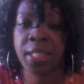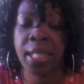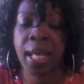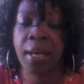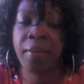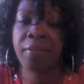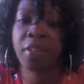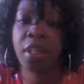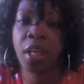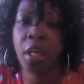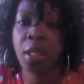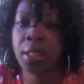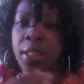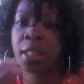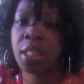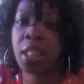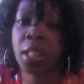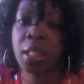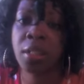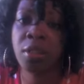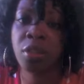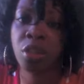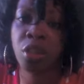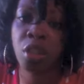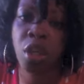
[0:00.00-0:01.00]
I've
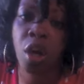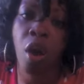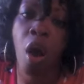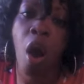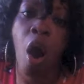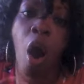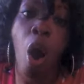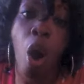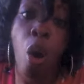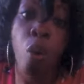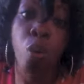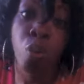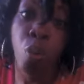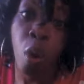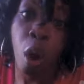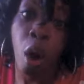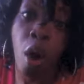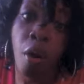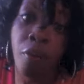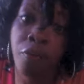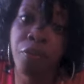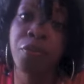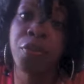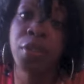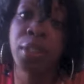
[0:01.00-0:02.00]
done, all
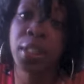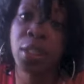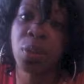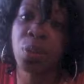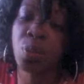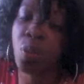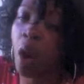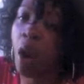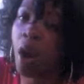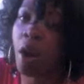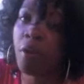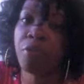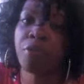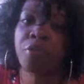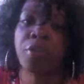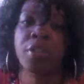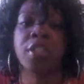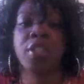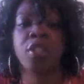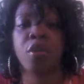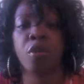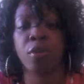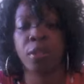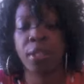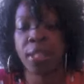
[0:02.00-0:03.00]
raw, fully raw for
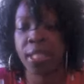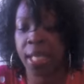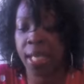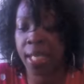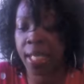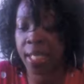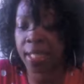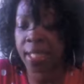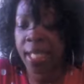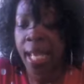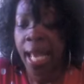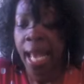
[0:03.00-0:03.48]
certain days,